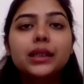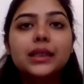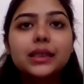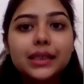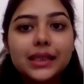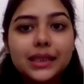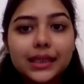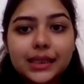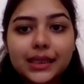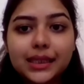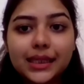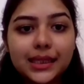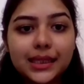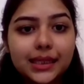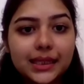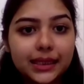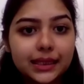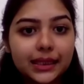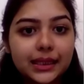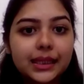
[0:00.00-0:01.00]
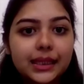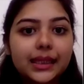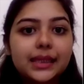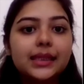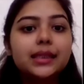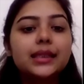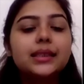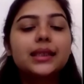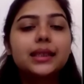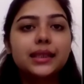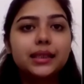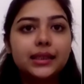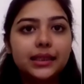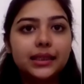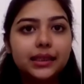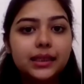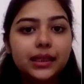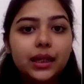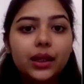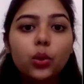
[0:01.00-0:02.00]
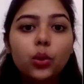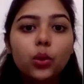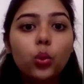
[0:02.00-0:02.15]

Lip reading: DTT is a technique